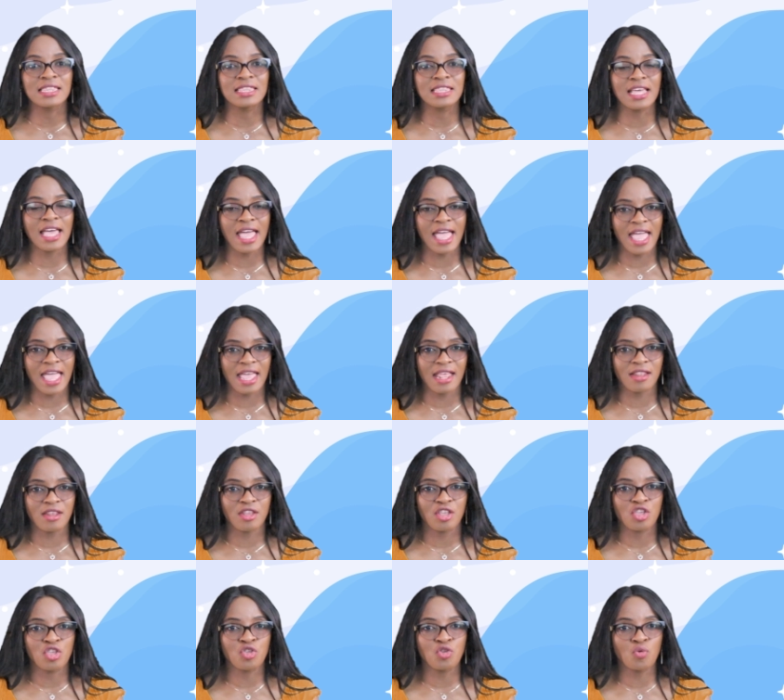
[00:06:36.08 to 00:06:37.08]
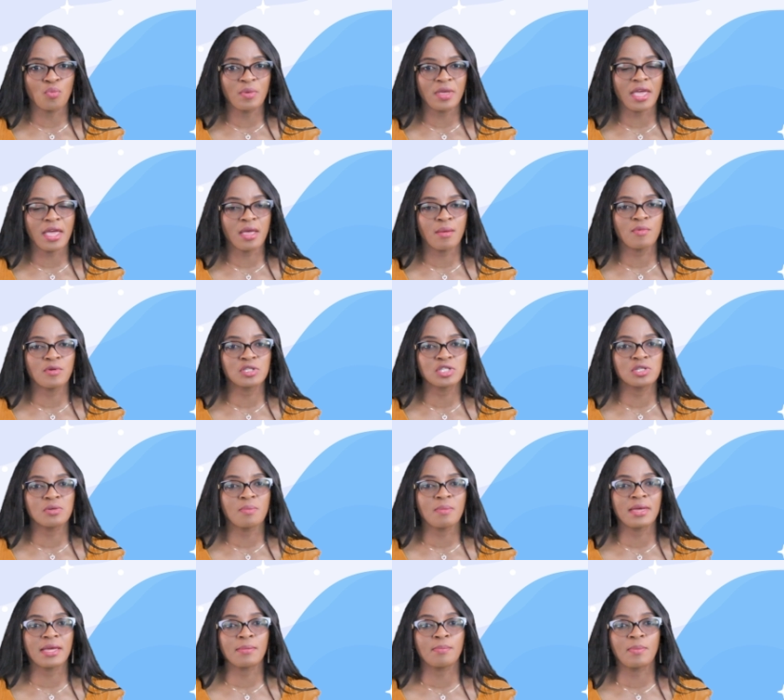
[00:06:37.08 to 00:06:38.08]
then you'll be able to
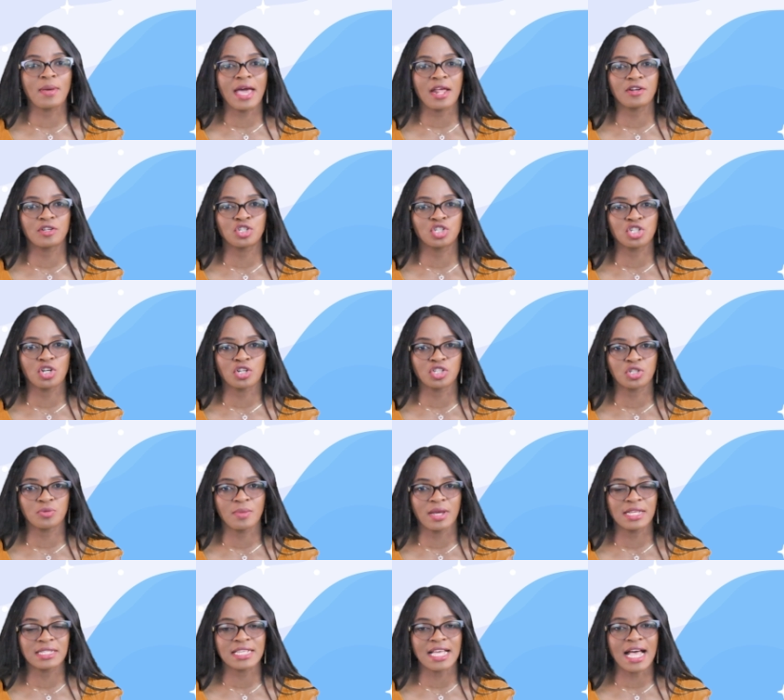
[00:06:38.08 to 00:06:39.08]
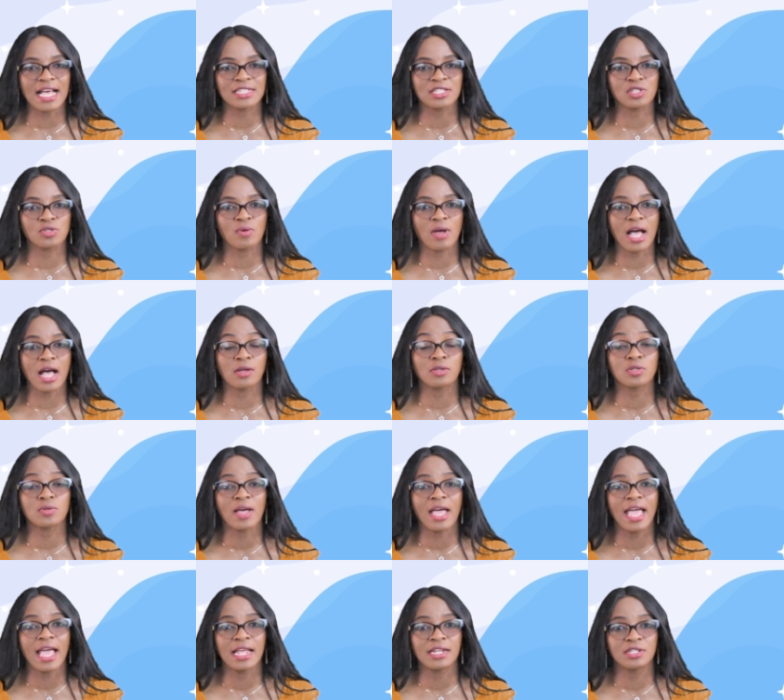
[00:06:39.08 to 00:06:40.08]
make better judgment as to how to
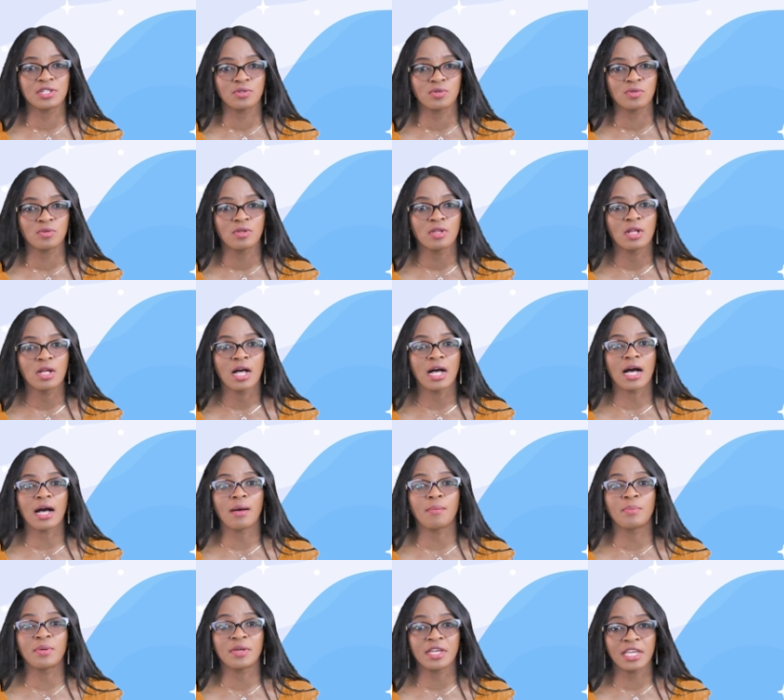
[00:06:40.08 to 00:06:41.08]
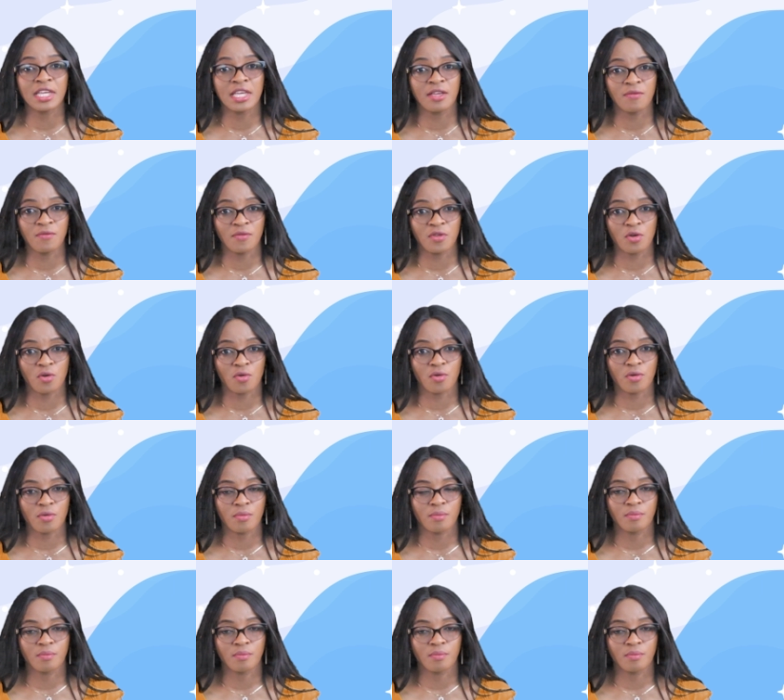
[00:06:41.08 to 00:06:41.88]
handle a behavior.